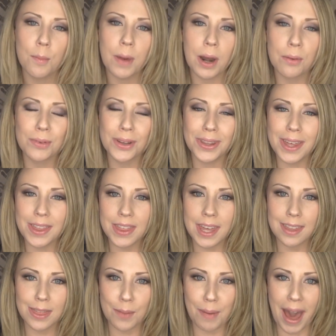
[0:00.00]
but I really
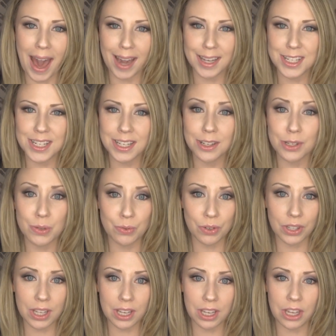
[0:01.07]
think the packaging is
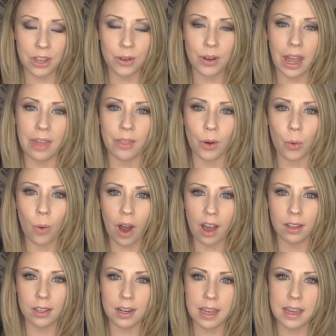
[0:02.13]
really cute and the
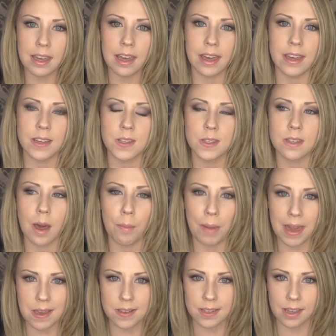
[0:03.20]
quality is
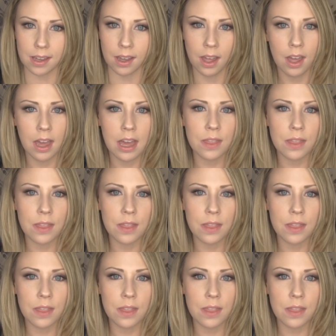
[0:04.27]
amazing.